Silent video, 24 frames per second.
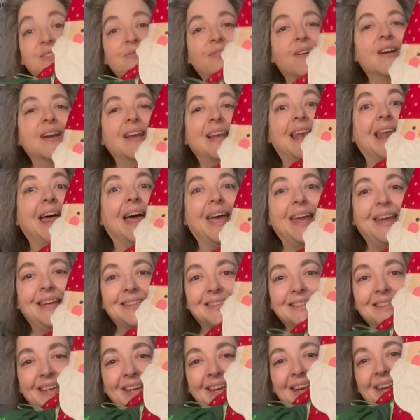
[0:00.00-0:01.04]
very
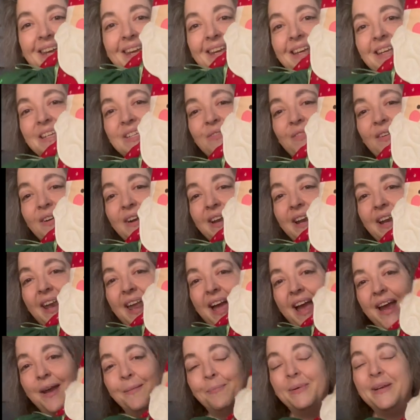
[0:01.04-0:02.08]
light. He is very
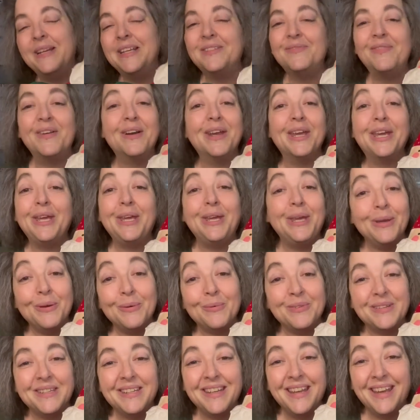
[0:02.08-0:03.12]
light, but he's very
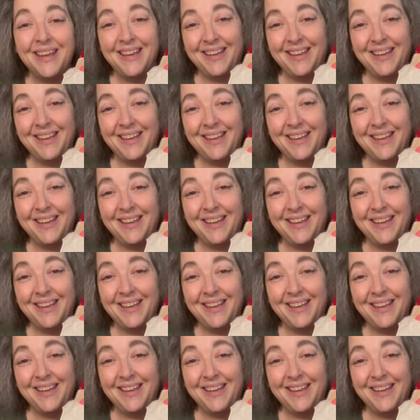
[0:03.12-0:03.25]
cute.